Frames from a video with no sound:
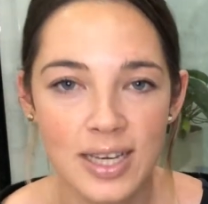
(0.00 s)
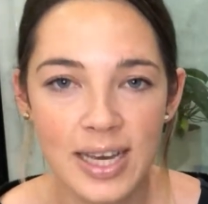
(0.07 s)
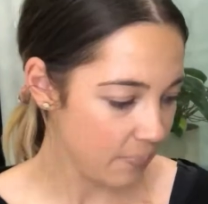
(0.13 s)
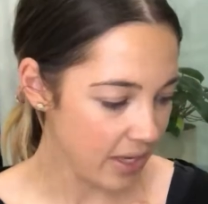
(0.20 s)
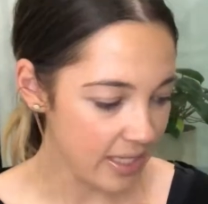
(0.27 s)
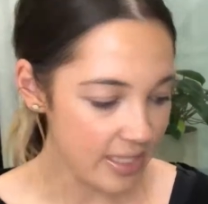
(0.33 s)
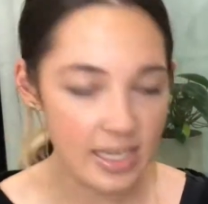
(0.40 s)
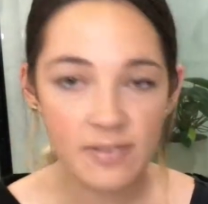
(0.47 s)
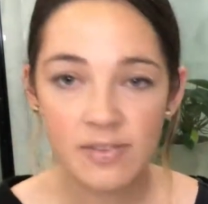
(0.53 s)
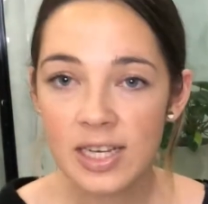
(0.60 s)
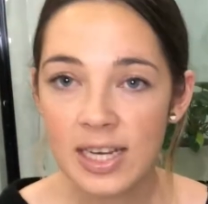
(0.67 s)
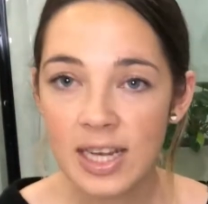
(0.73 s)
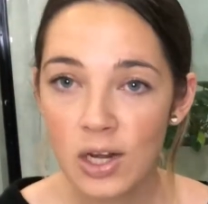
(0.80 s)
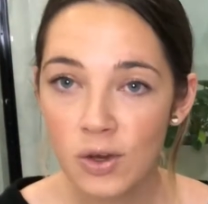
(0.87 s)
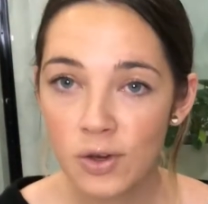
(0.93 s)
There's
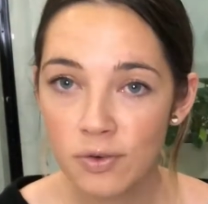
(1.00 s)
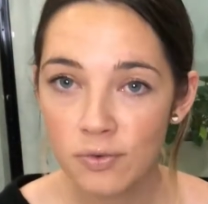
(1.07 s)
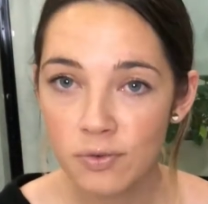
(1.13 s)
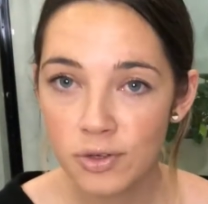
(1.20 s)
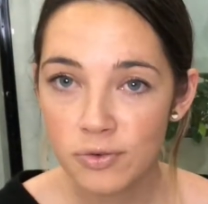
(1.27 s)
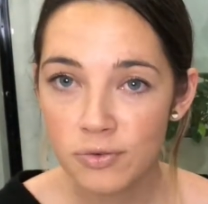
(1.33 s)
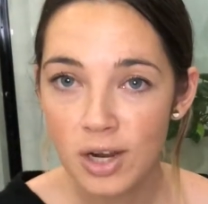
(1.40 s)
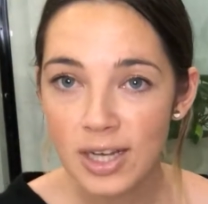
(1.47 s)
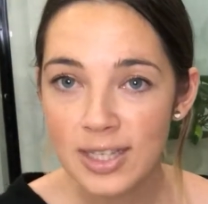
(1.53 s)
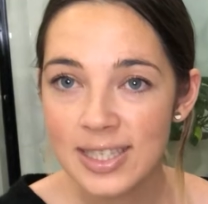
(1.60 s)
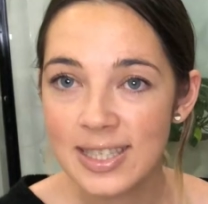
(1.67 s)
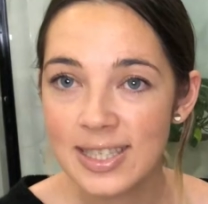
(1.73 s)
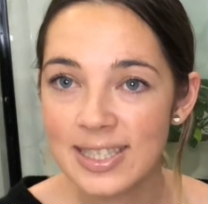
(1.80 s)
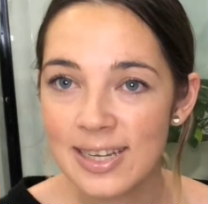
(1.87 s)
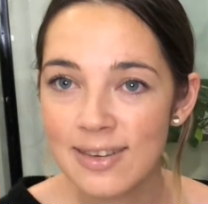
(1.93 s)
definitely a load of root rot
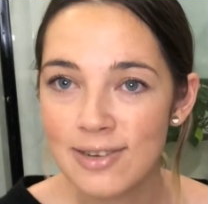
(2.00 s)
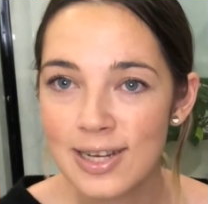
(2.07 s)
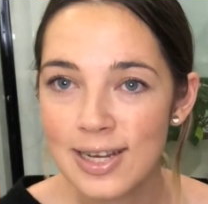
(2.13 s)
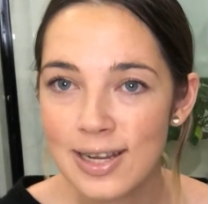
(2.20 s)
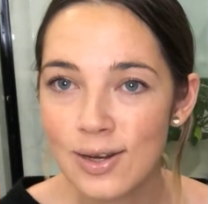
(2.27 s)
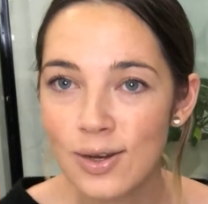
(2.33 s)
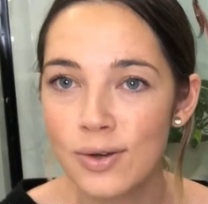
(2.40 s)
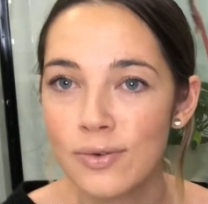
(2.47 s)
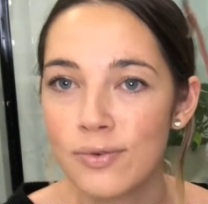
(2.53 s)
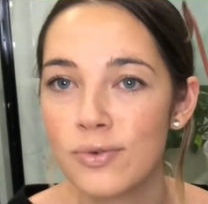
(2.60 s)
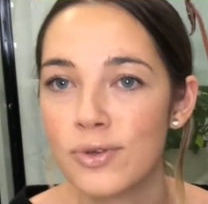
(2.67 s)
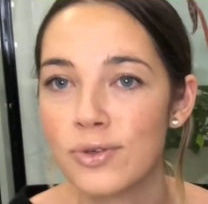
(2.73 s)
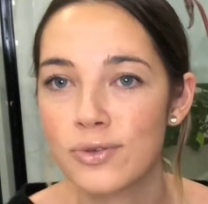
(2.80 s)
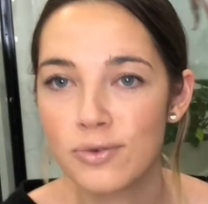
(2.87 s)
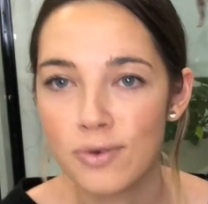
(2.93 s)
and there's definitely a load of
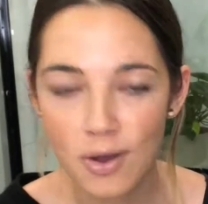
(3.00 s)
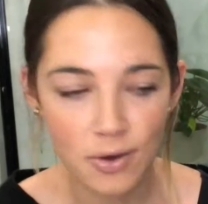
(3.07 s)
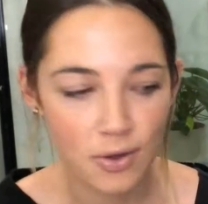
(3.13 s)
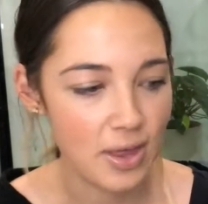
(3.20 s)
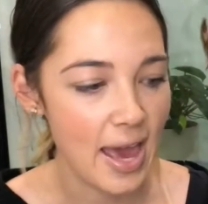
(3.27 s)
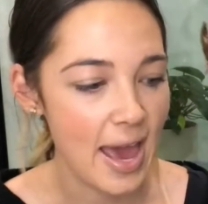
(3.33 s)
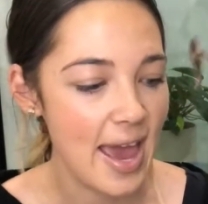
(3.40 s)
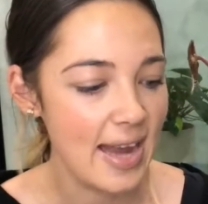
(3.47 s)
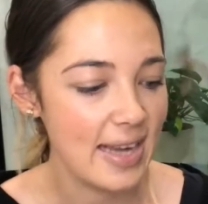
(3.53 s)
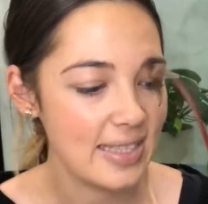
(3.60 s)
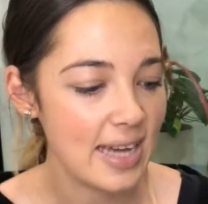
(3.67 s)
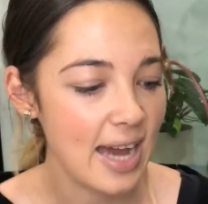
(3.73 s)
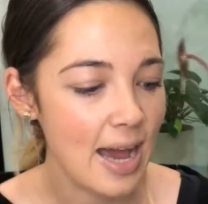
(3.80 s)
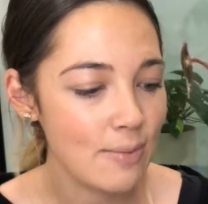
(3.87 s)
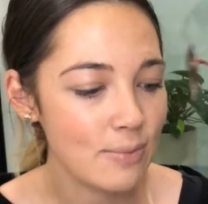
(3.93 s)
root growth, and
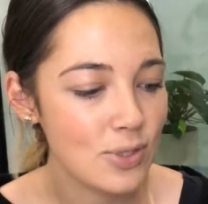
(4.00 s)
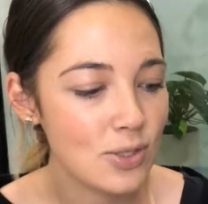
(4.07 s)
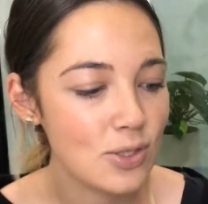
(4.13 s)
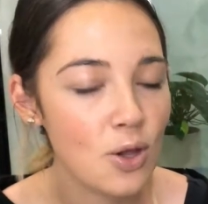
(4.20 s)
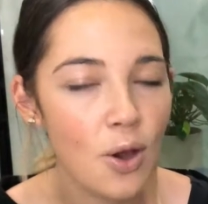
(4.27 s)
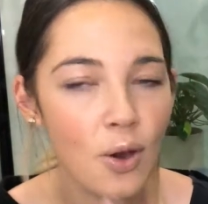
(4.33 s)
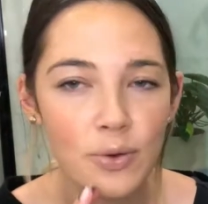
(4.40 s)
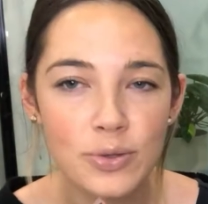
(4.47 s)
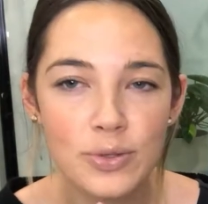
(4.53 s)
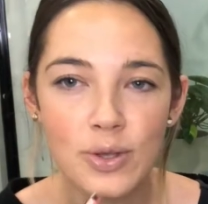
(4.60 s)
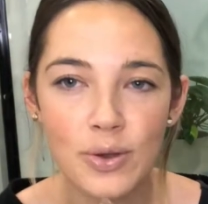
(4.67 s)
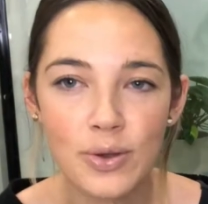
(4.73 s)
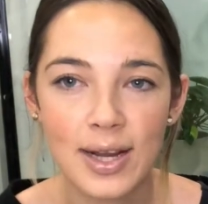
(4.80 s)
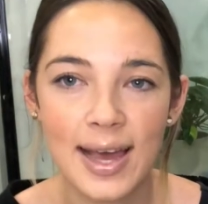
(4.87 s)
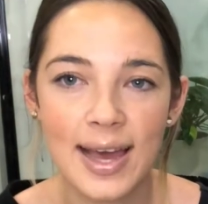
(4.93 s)
I'm
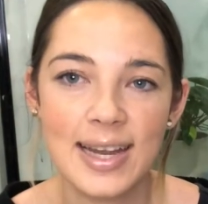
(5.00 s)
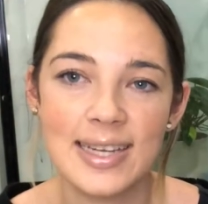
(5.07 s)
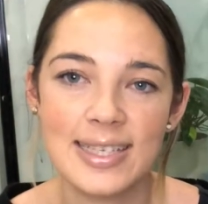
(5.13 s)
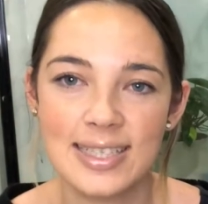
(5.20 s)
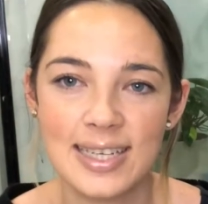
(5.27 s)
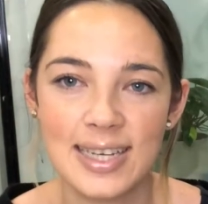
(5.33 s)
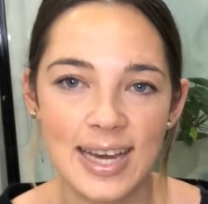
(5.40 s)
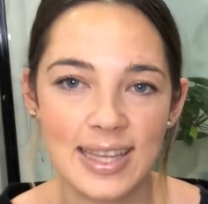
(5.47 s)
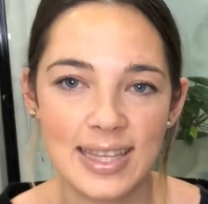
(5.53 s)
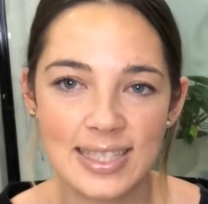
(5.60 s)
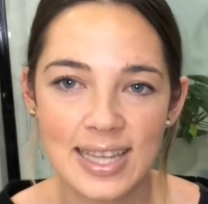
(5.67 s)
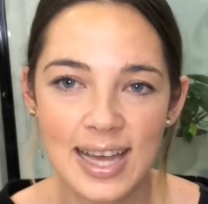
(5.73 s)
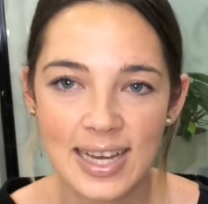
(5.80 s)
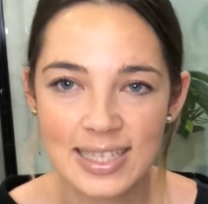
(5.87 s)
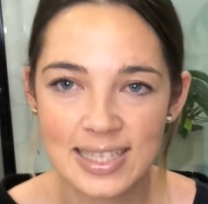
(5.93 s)
so glad I did it like this.
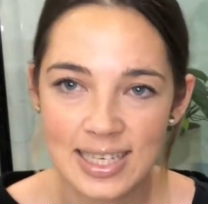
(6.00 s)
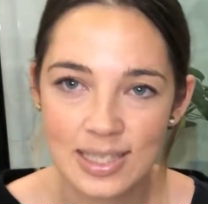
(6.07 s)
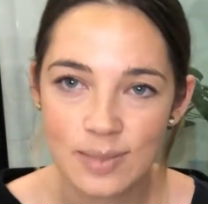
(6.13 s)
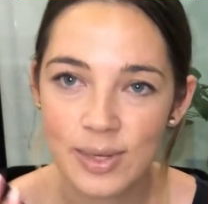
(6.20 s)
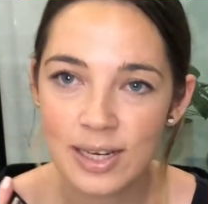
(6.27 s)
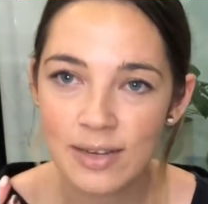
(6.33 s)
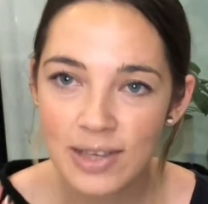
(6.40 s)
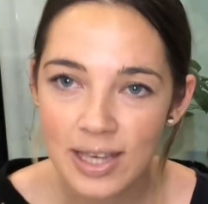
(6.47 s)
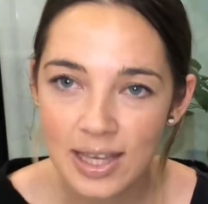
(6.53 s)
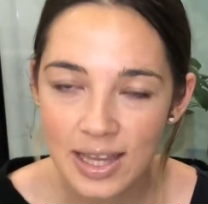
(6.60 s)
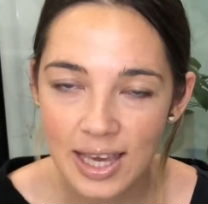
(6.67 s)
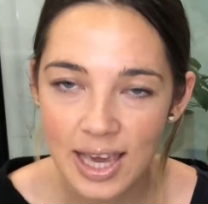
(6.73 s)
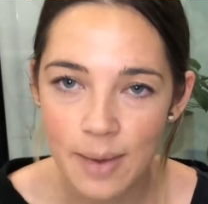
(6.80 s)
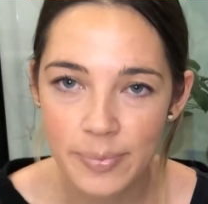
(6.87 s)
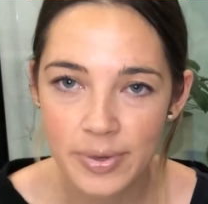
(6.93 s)
Like I said, it's been living in the
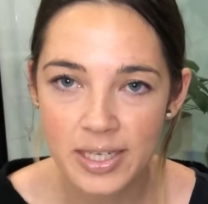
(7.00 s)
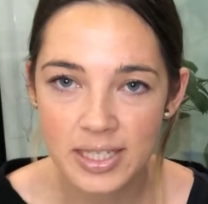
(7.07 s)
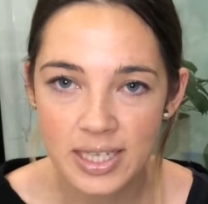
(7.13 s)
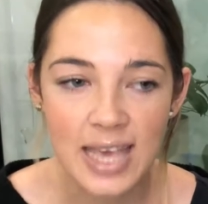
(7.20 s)
cabinet.